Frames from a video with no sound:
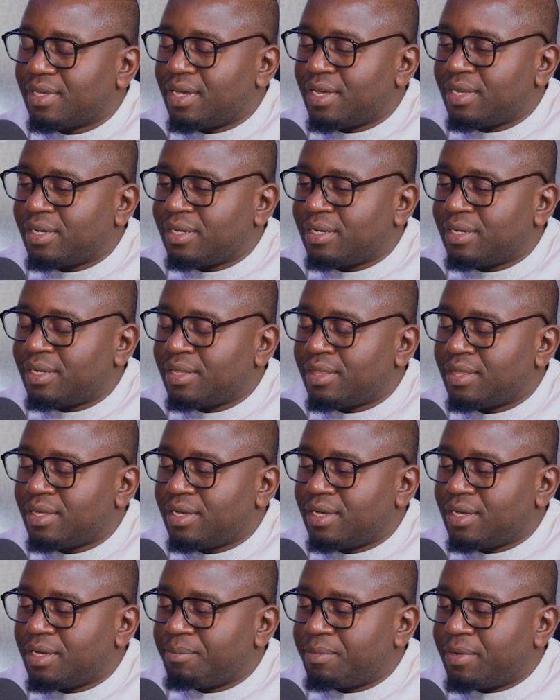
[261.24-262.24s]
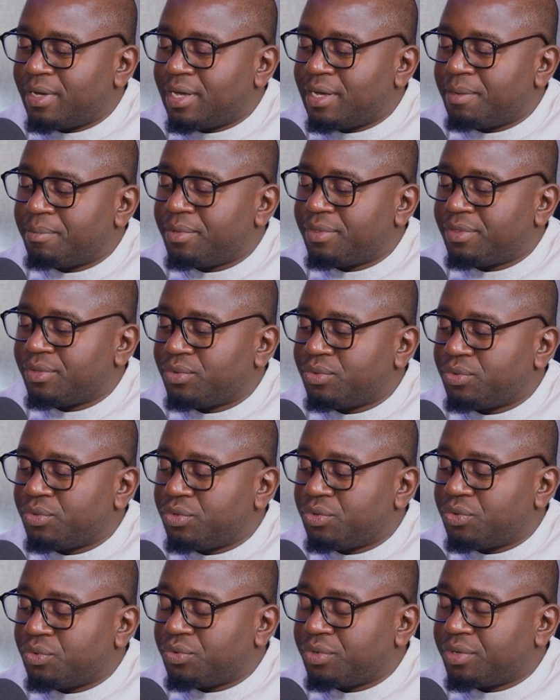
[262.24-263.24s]
And I think mHub, through
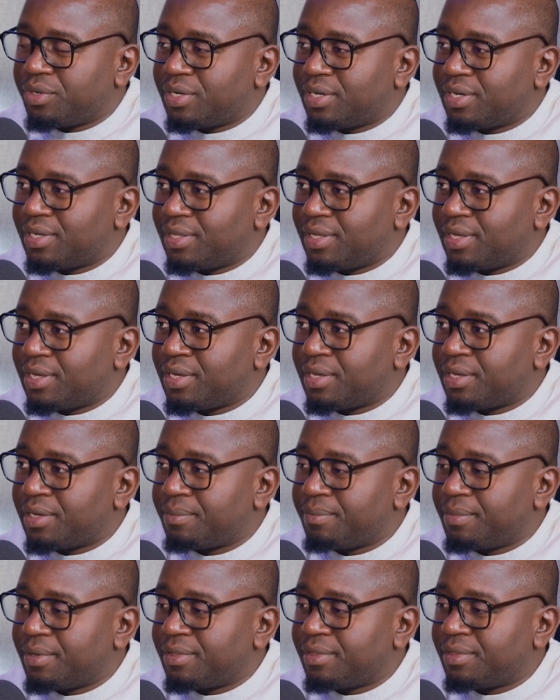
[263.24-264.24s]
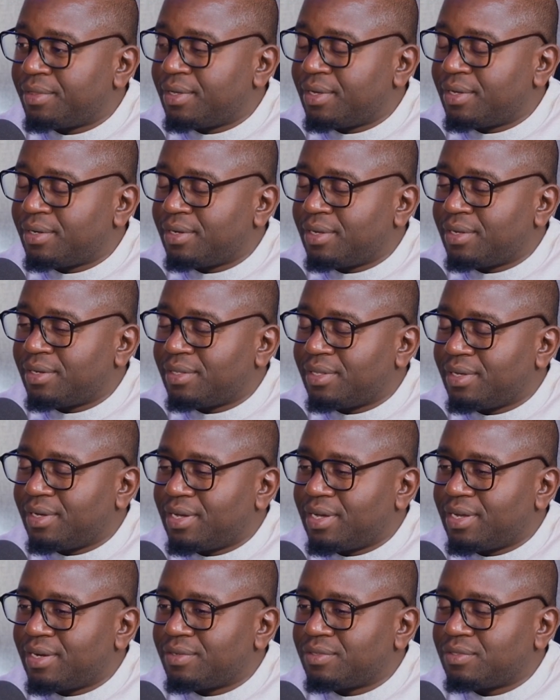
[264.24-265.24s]
your work there and the
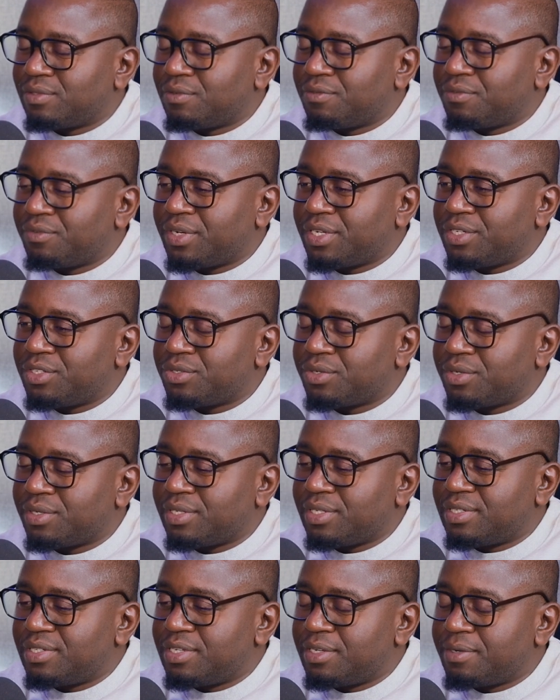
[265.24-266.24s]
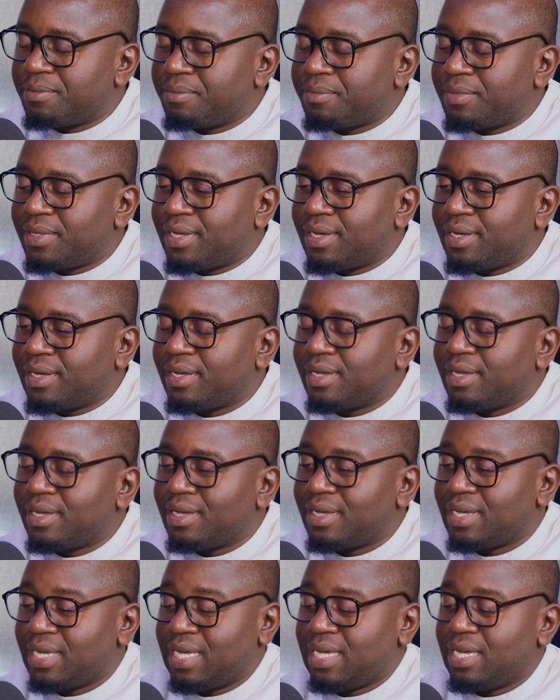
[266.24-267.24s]
guidance of Rachel and the team there,
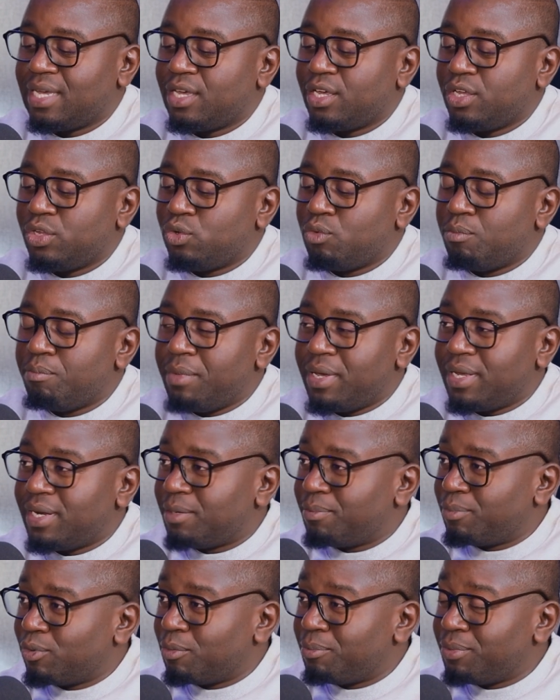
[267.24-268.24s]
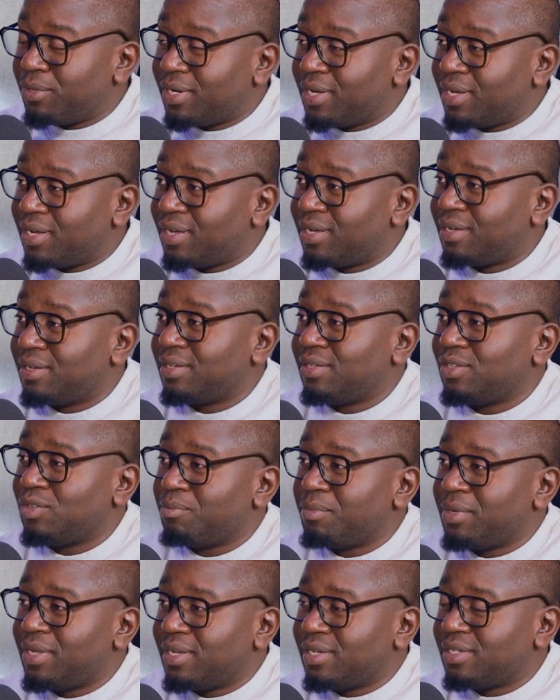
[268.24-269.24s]
you made it popular. You
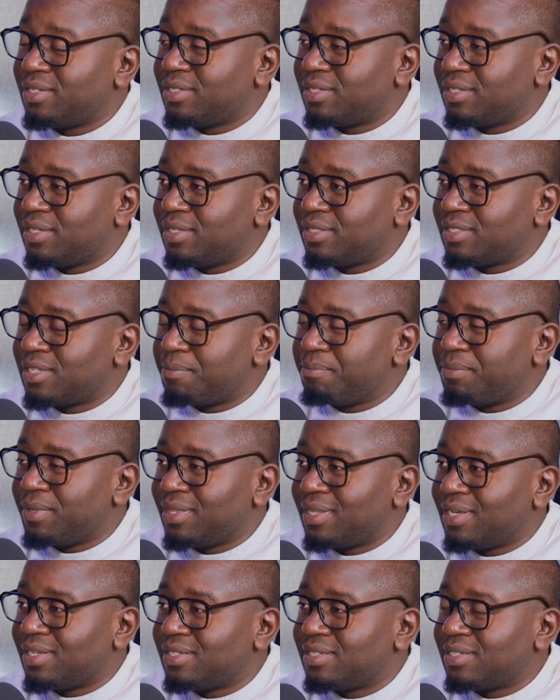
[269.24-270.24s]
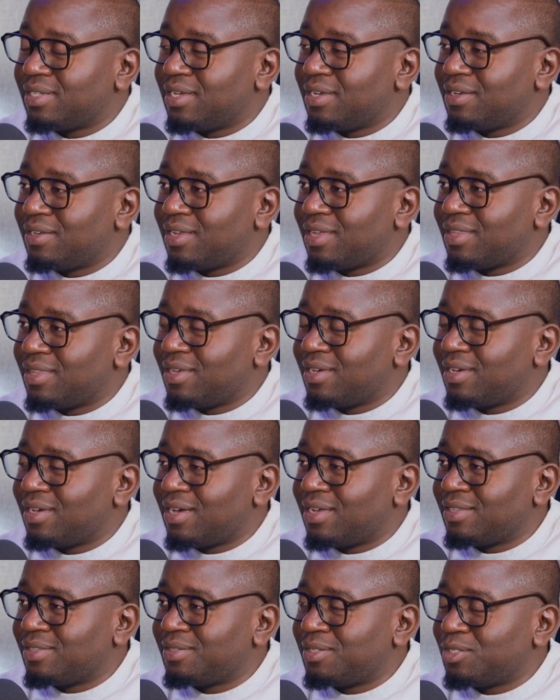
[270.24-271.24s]
made it something that I think
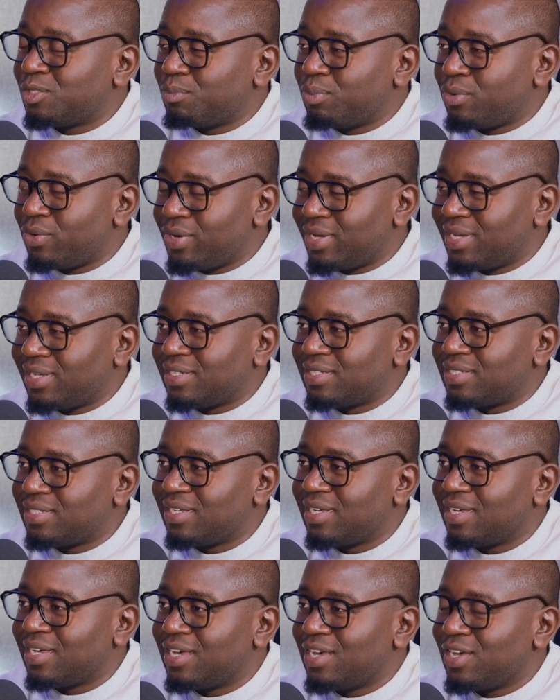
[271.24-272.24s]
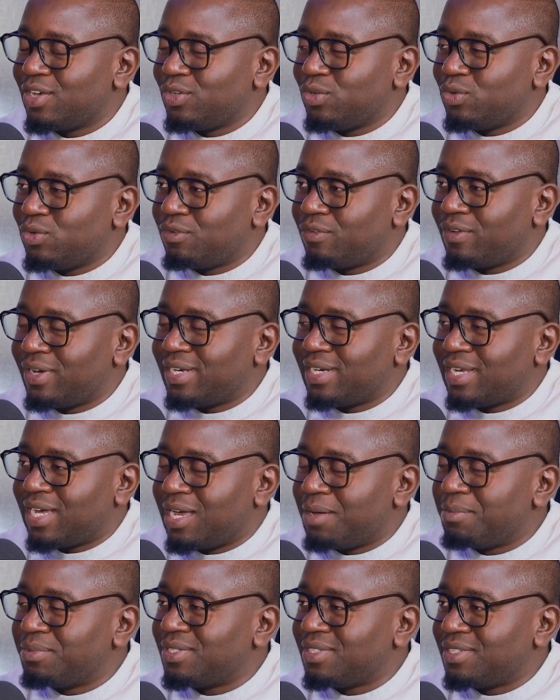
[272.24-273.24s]
at this point you'd find
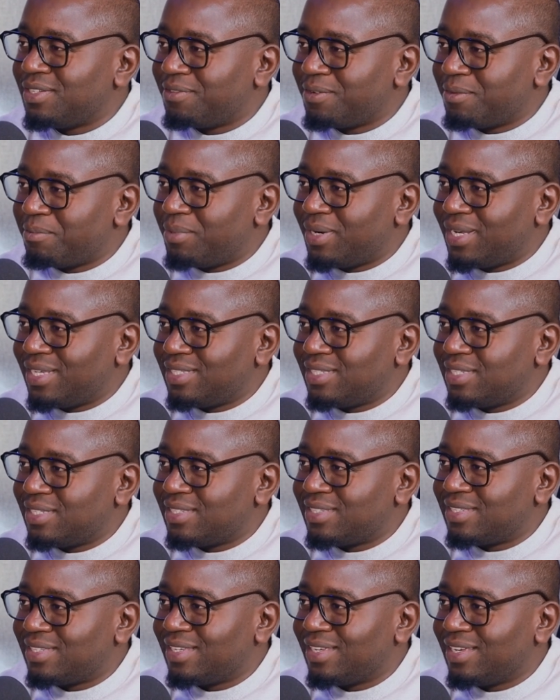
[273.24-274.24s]
hubs in different places.